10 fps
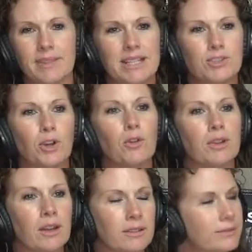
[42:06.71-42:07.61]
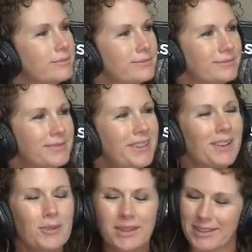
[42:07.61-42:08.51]
He's trophy hunting.
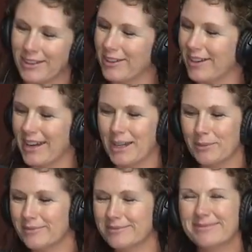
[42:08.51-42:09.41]
Like, crap.